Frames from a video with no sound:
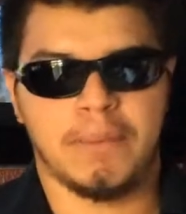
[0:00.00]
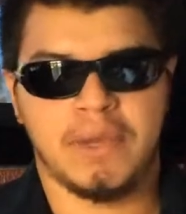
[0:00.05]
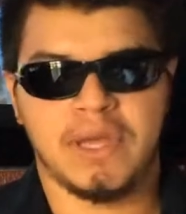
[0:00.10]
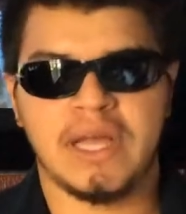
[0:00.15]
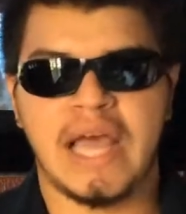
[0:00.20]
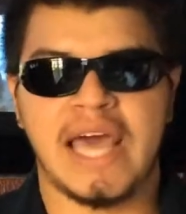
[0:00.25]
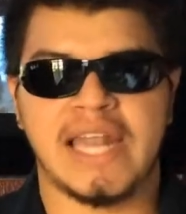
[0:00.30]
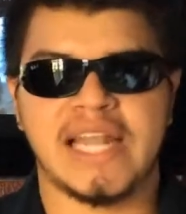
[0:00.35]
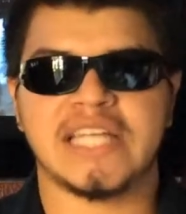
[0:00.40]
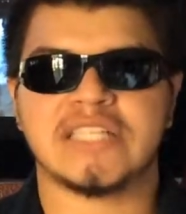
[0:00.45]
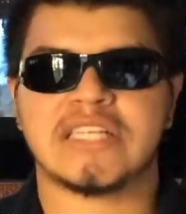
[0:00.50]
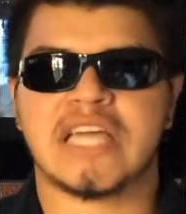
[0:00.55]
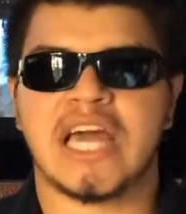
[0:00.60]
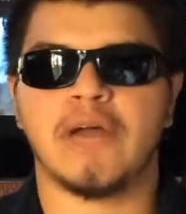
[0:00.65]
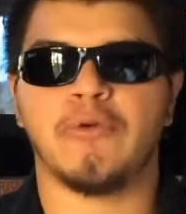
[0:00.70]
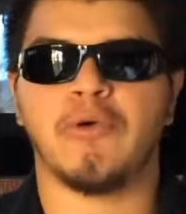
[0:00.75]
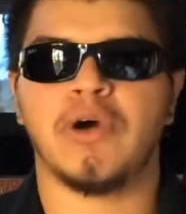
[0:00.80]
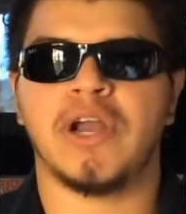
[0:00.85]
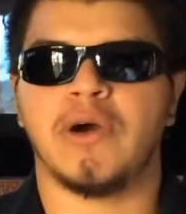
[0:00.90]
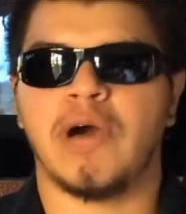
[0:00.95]
and that's kind
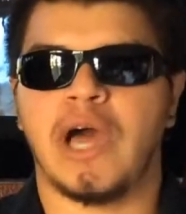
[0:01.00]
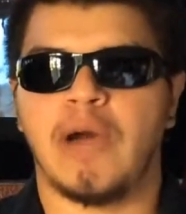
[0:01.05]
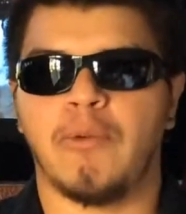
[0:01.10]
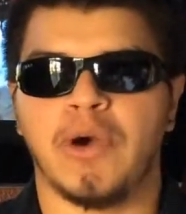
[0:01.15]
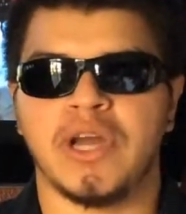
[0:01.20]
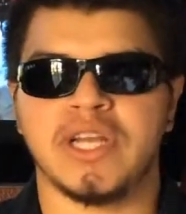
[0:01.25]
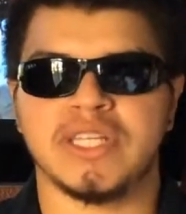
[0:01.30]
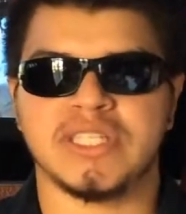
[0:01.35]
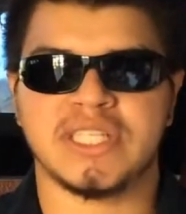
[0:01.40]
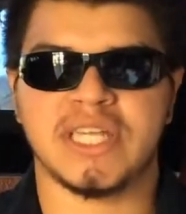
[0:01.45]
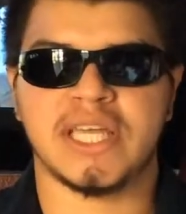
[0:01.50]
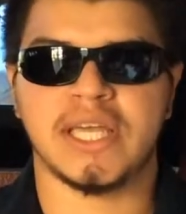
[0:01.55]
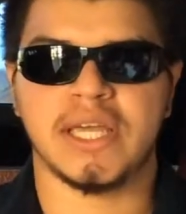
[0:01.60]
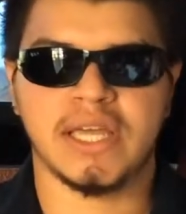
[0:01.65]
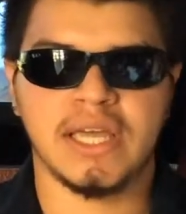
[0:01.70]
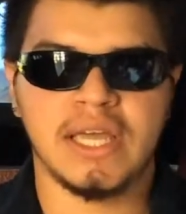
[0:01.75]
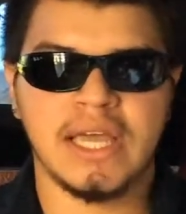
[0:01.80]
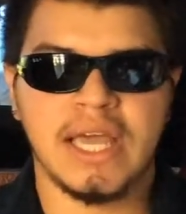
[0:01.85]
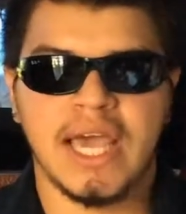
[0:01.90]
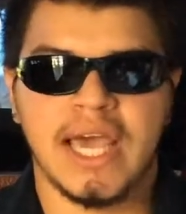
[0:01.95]
of what I want to see
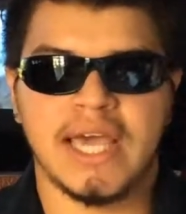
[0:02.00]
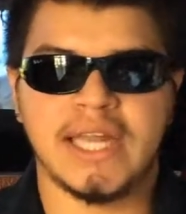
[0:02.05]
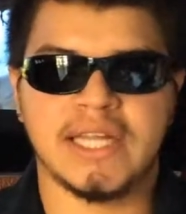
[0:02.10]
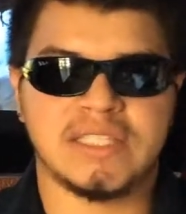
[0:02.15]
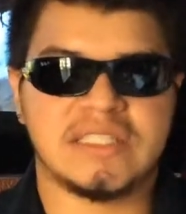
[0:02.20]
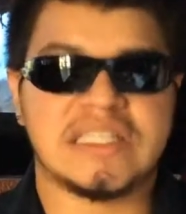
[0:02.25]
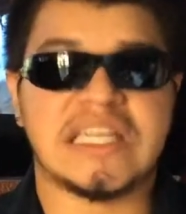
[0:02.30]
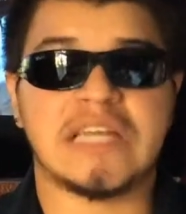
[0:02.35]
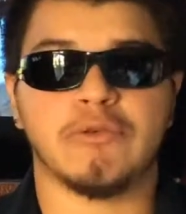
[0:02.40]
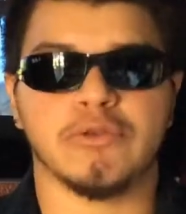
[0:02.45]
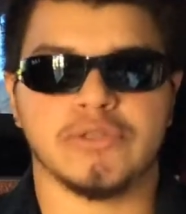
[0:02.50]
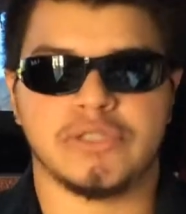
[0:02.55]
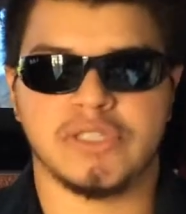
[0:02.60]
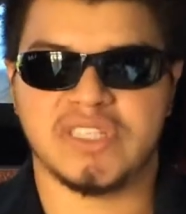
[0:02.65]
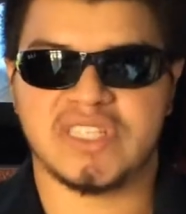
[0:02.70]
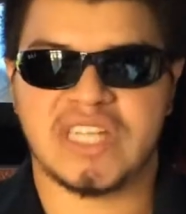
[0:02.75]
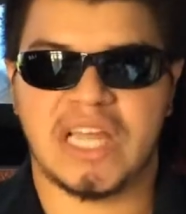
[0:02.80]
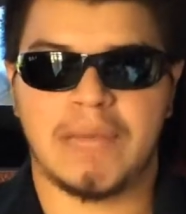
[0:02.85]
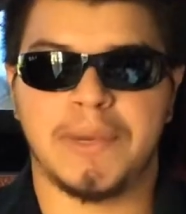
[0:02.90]
in a sequel to this game.